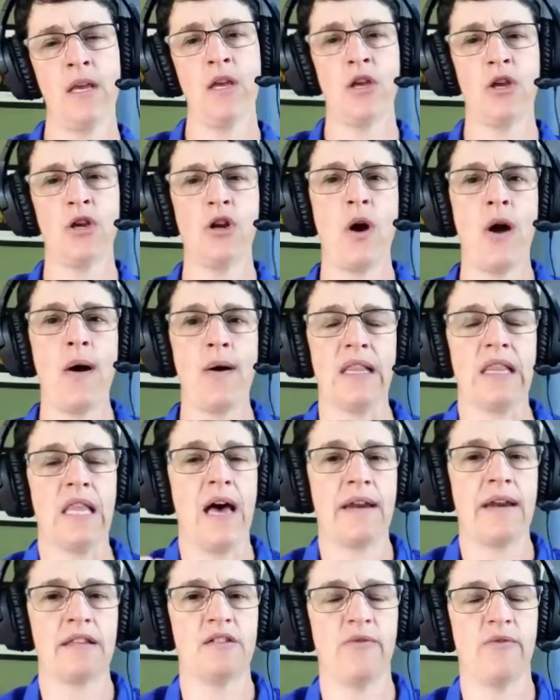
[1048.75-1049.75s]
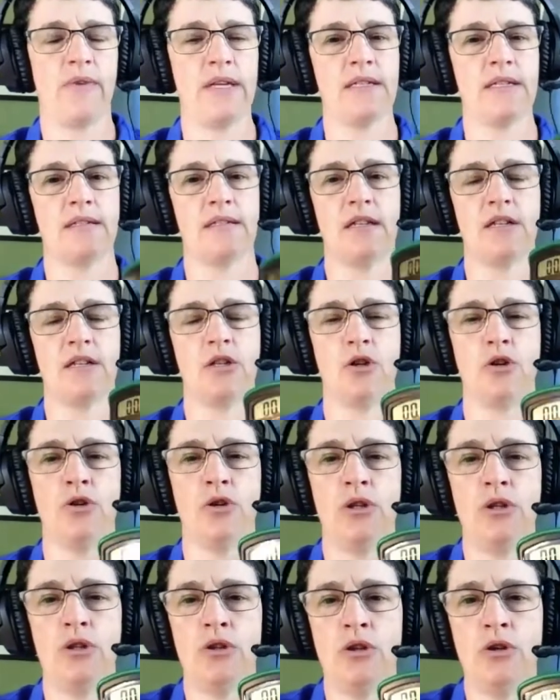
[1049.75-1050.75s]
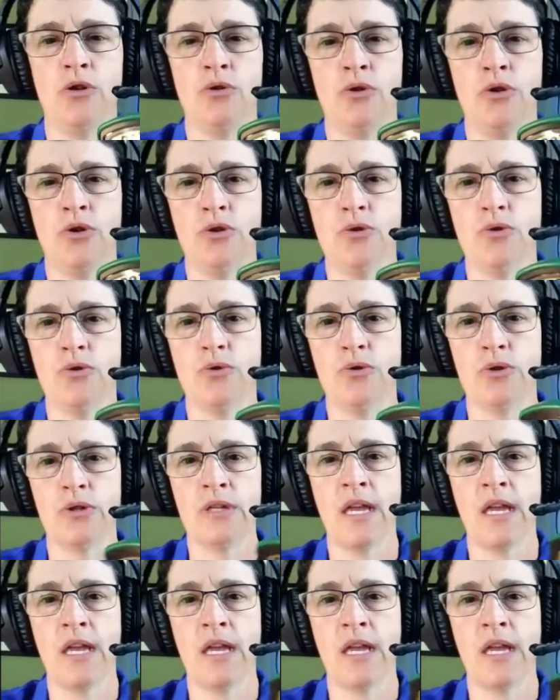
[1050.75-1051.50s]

You know how a lot of devices that you use